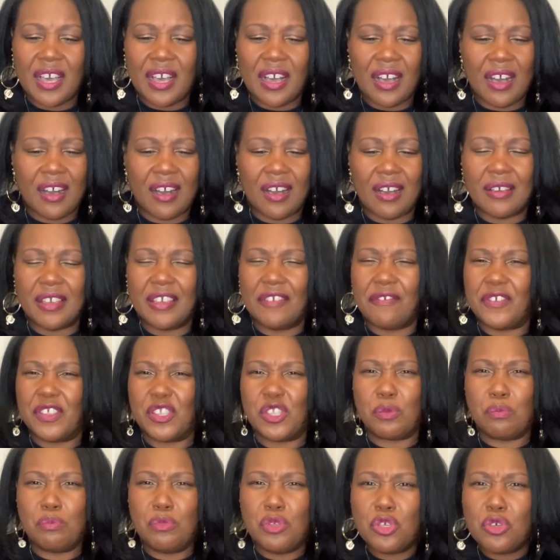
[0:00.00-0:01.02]
If it's
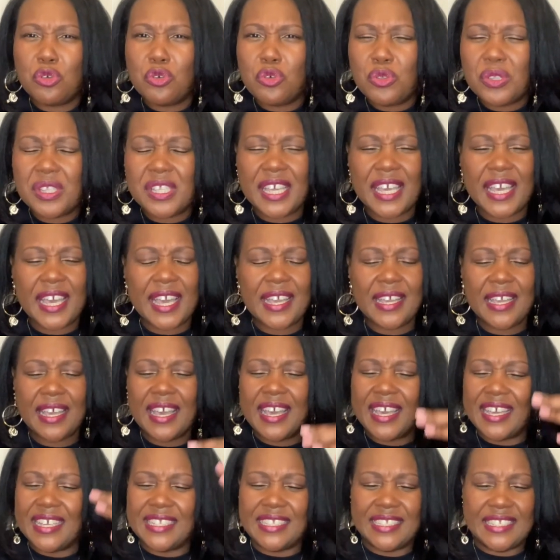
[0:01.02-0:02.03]
music,
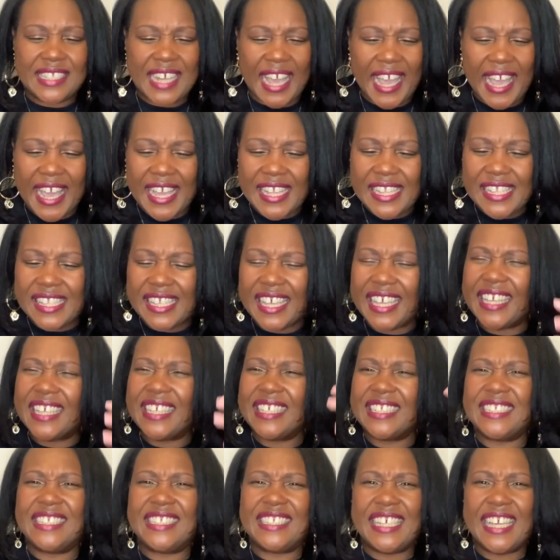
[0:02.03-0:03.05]

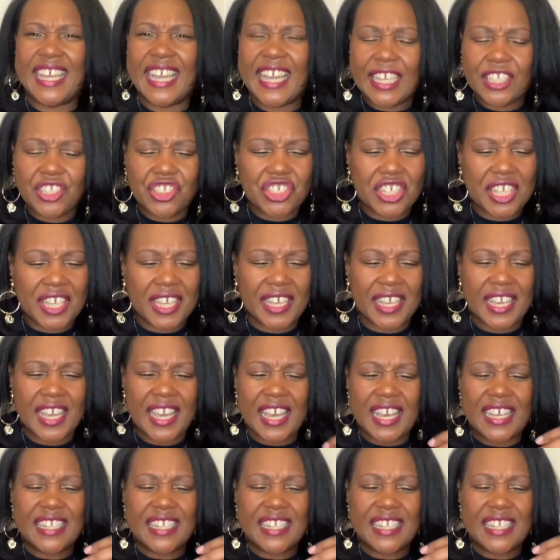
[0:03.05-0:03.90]
dancing, teaching,